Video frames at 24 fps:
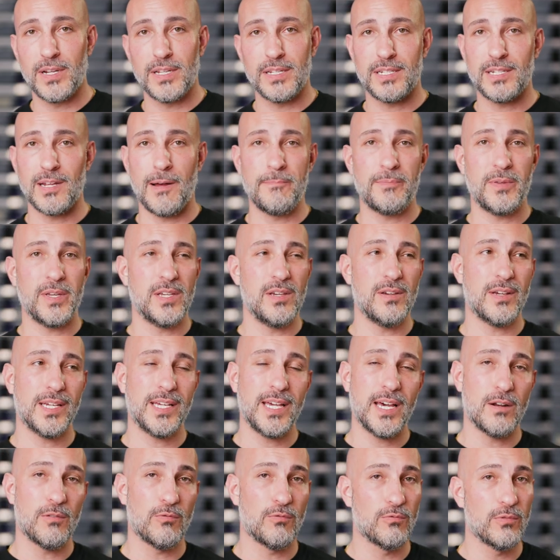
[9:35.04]
is something you can
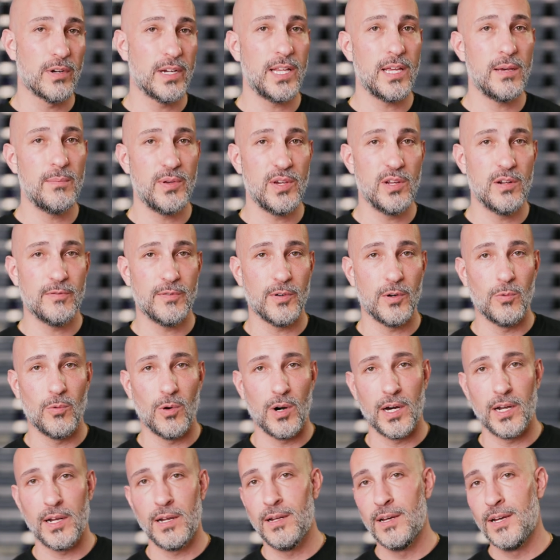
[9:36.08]
get a really beautiful
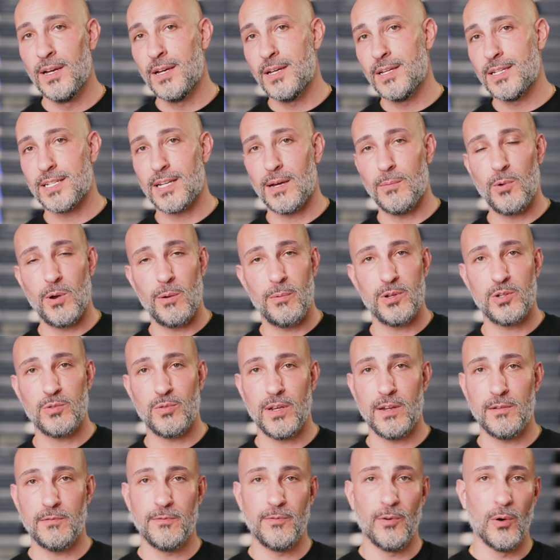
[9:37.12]
one somewhere
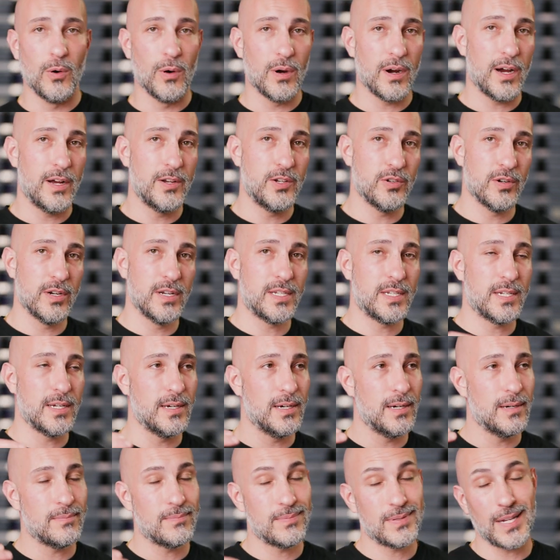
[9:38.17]
between $400
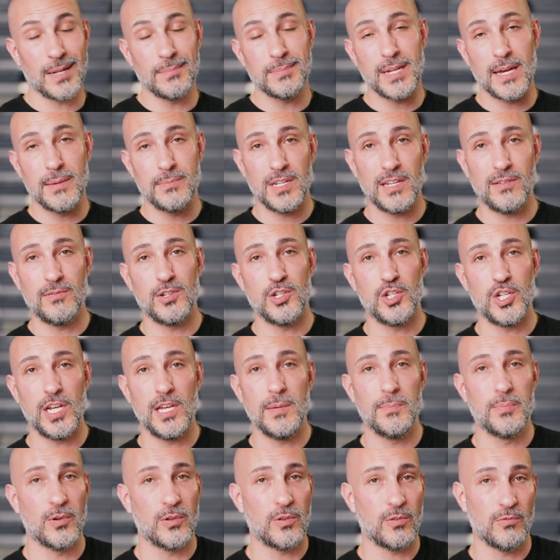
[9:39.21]
to sometimes even
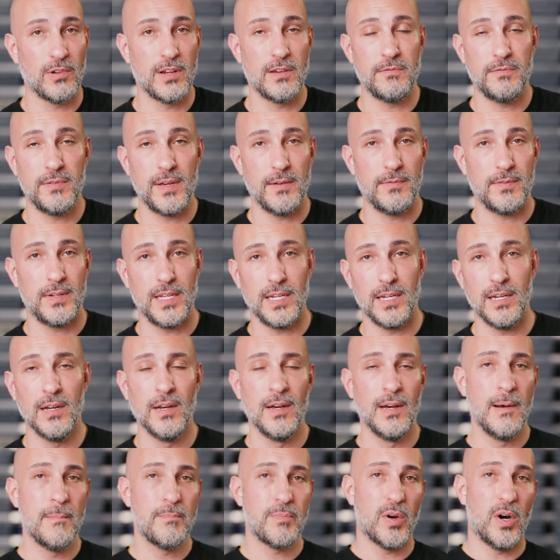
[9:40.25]
cheaper, $350,
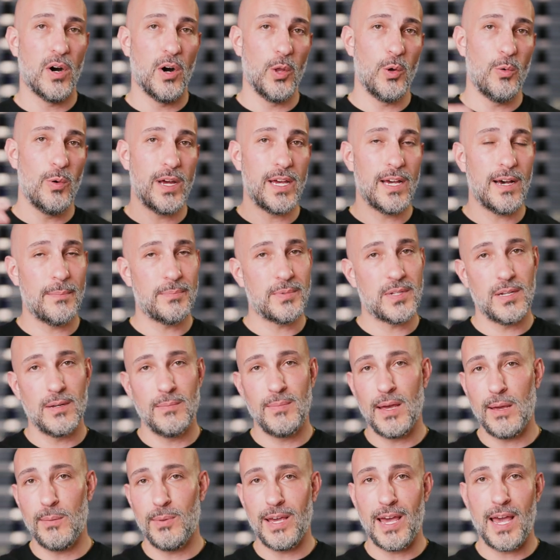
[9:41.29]
all the way up to
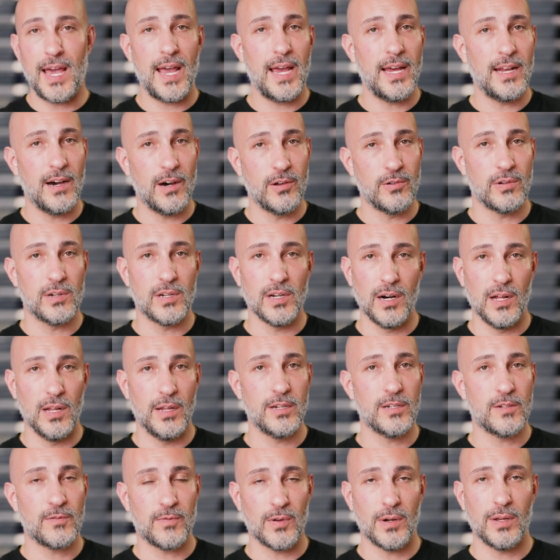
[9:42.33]
maybe
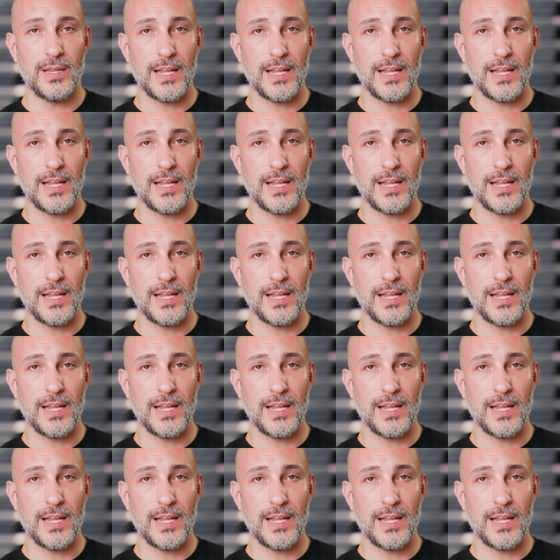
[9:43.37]
$800 for a